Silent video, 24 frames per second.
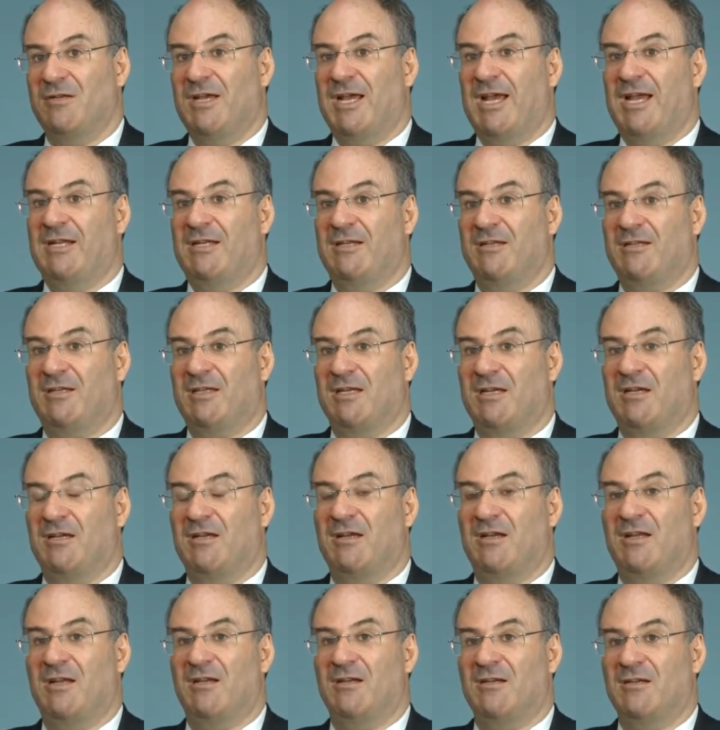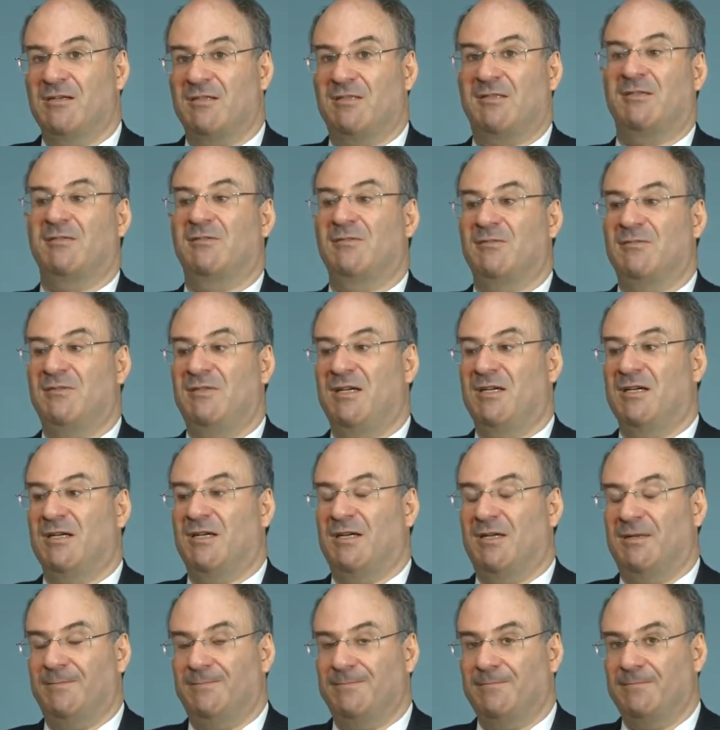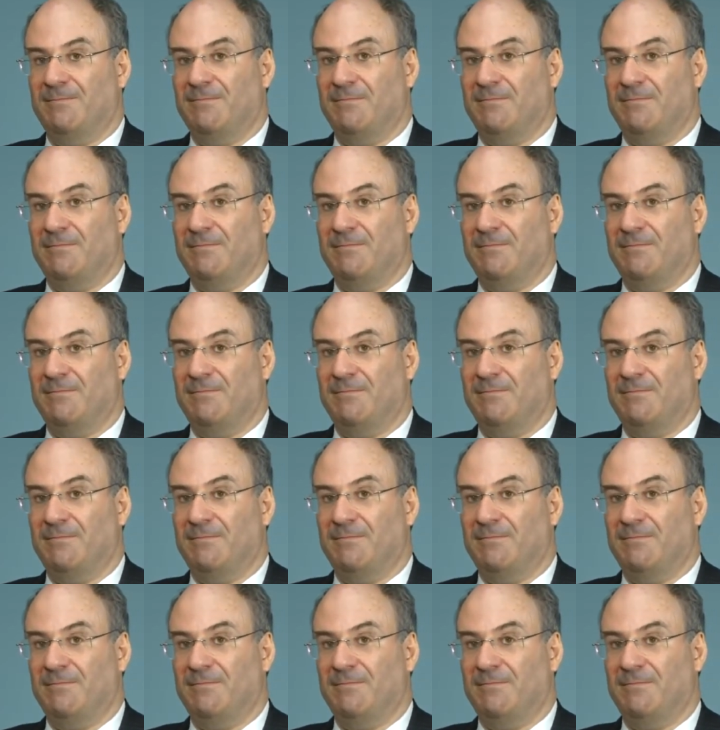anything in Article 9.